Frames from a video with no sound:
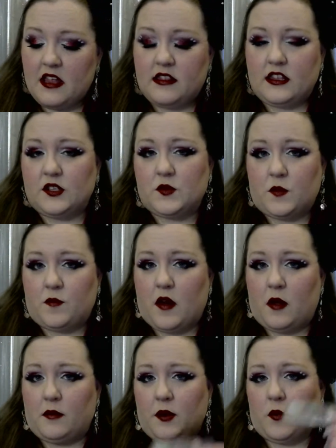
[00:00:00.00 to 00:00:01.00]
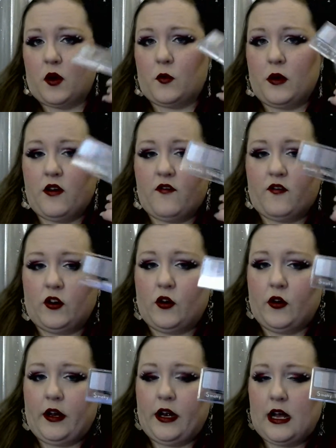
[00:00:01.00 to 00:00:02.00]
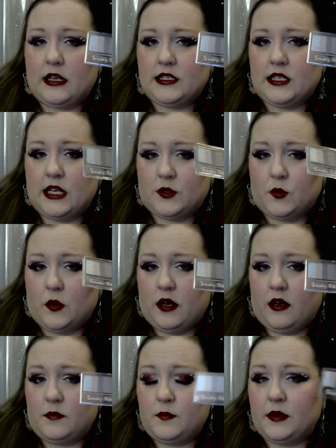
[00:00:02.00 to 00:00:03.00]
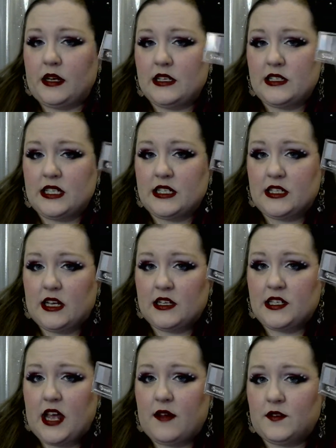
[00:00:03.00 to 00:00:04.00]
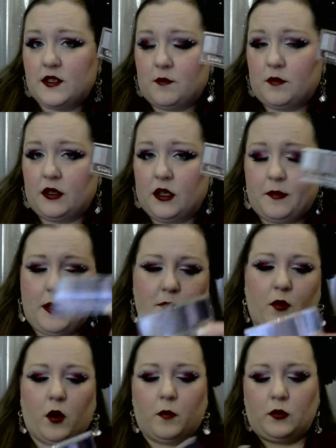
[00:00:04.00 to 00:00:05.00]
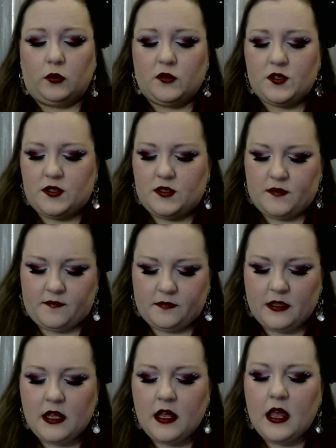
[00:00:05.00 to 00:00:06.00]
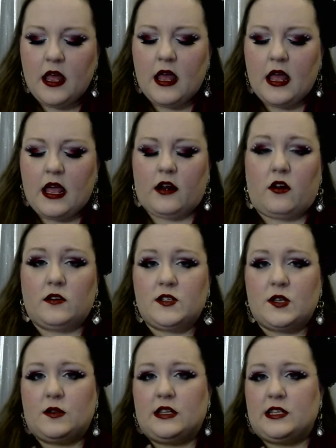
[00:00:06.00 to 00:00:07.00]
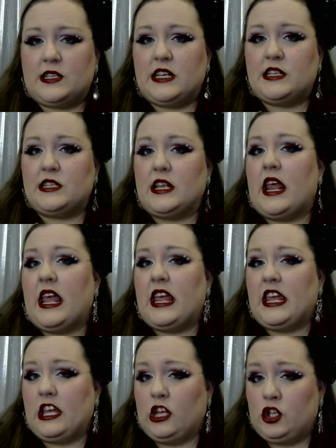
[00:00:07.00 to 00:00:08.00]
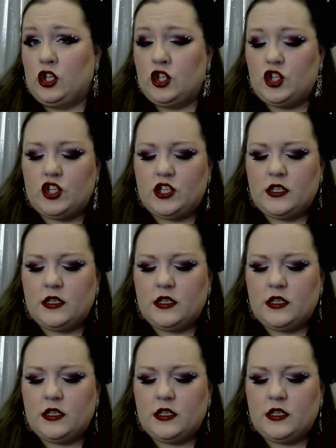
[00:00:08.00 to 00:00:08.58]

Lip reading: This would probably work well for green eyes as well, because it does have some plummy purples. And also this isn't hinged,